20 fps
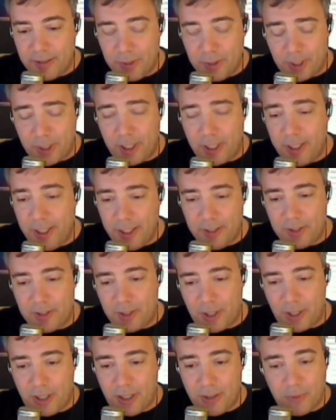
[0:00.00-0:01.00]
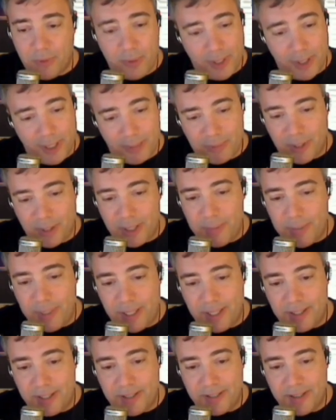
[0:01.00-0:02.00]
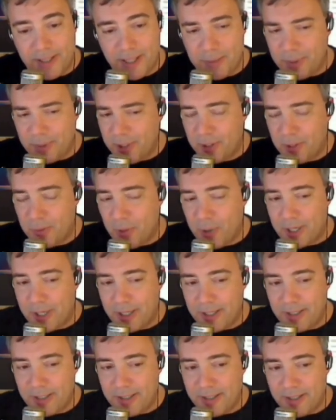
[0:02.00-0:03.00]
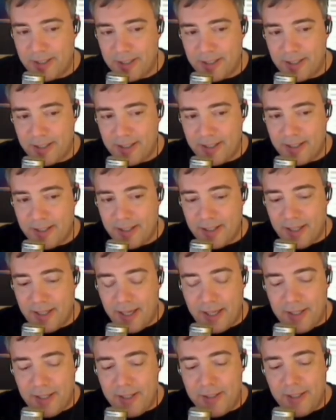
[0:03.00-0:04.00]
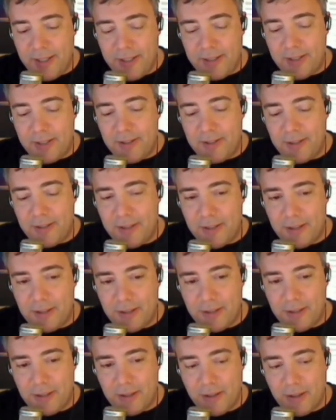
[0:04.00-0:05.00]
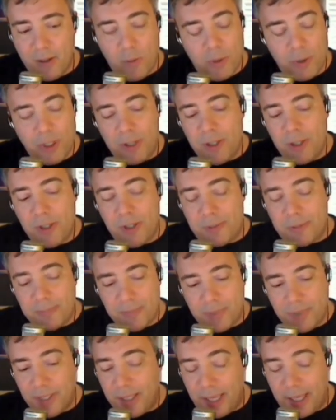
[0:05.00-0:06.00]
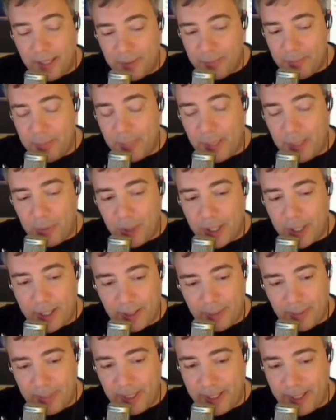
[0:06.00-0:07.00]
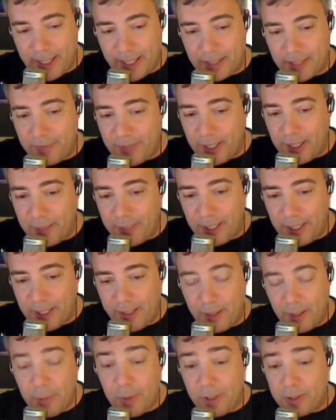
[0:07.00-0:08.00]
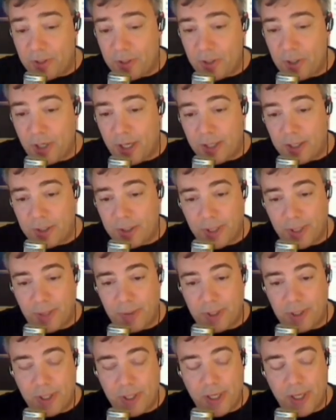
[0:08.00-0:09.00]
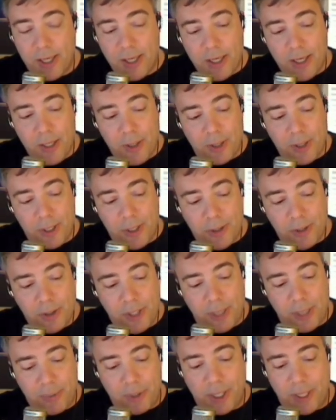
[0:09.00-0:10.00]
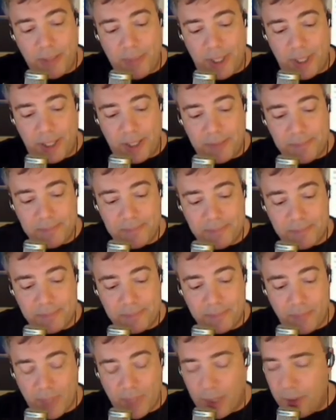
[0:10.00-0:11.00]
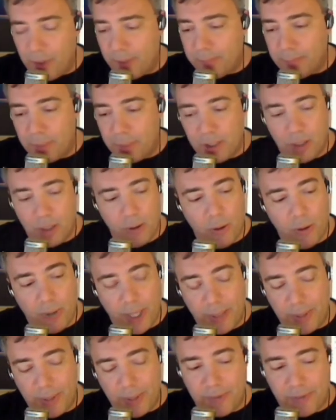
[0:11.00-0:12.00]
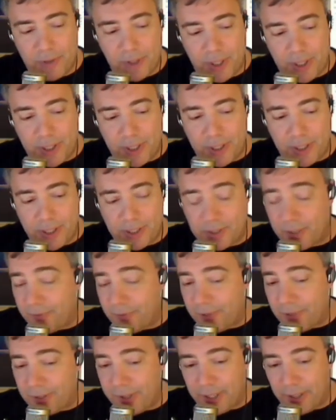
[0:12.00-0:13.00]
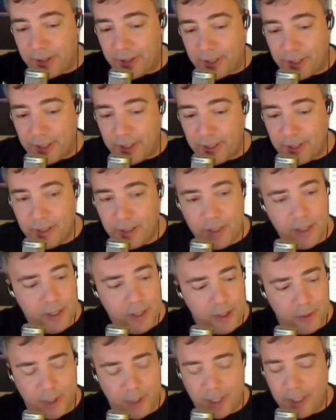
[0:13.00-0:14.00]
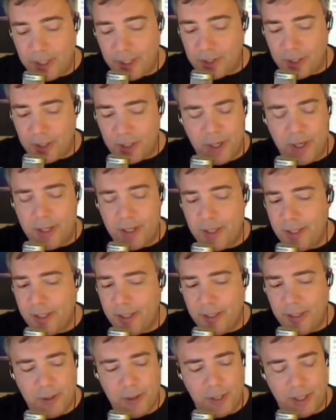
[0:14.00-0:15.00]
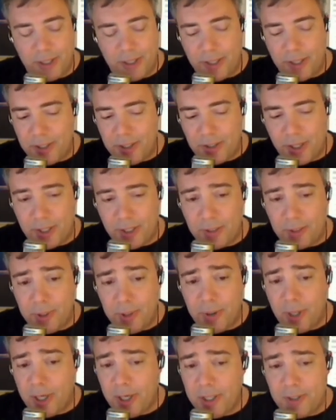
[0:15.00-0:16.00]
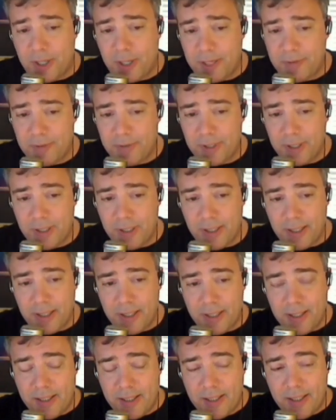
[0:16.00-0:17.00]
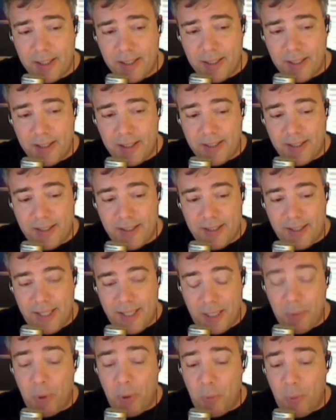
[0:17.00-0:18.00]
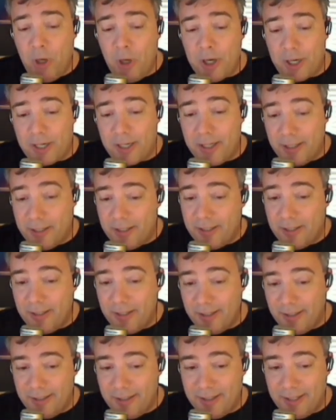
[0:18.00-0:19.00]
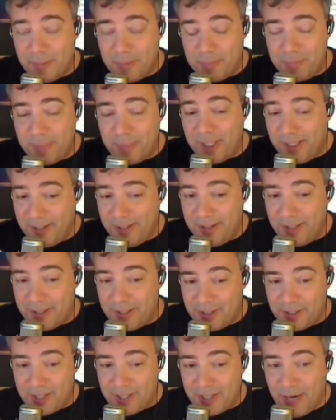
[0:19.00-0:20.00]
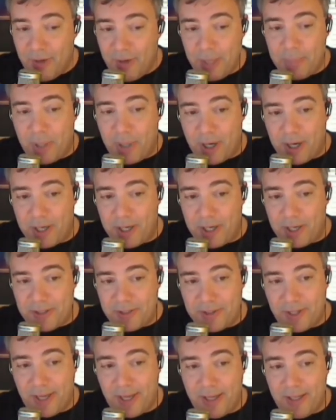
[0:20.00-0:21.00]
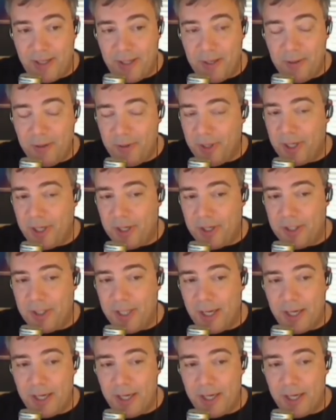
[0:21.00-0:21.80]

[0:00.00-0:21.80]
do a clean install with the upgrade media, and it will just work. For reasons no one understands. Well, no, no, no. I, by work, I don't mean activate. I mean it will install. So in other words, you can use the upgrade media. Yeah. You can blow away whatever's on you the disk. Do a clean install. Okay. Do a clean install. You can clean. You can clean install to a new hard drive. It will work. But, but the, the scary part is you think you're